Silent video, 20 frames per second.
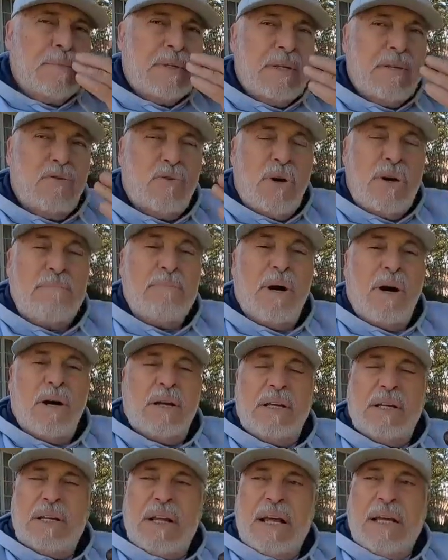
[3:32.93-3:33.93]
So I bought
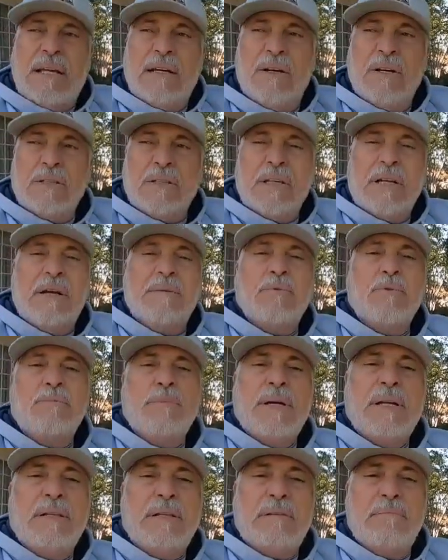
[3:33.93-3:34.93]
it and I hooked it up to
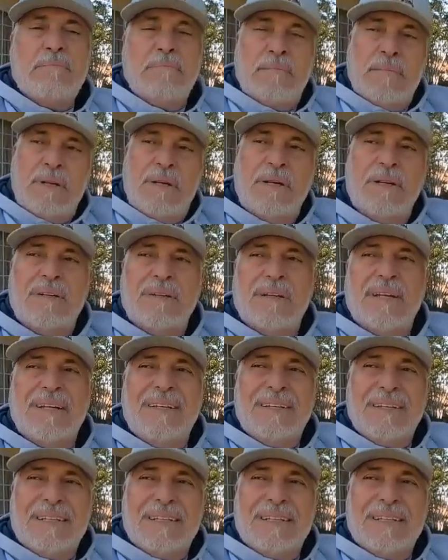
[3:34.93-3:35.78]
my the